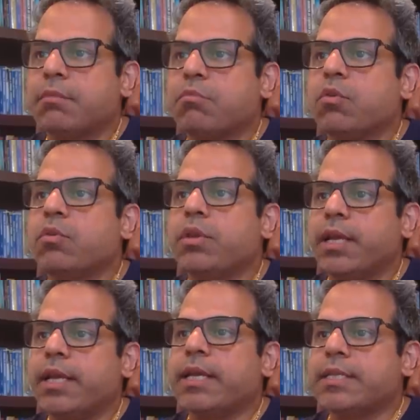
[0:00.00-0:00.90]
the moon
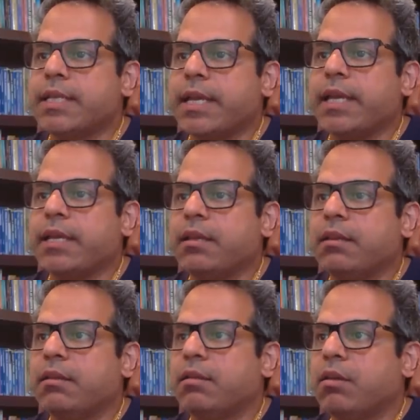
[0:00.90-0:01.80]
is
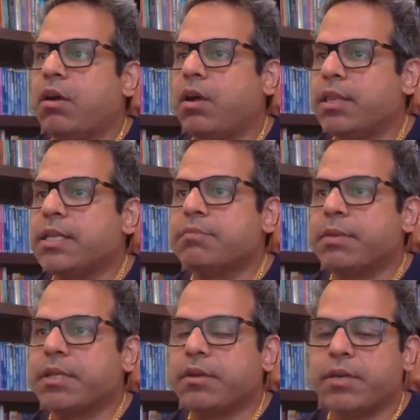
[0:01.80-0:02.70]
in on this
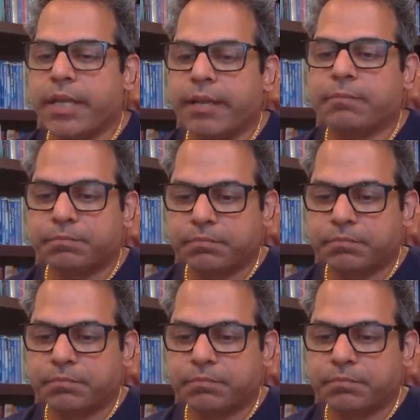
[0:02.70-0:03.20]
particular day.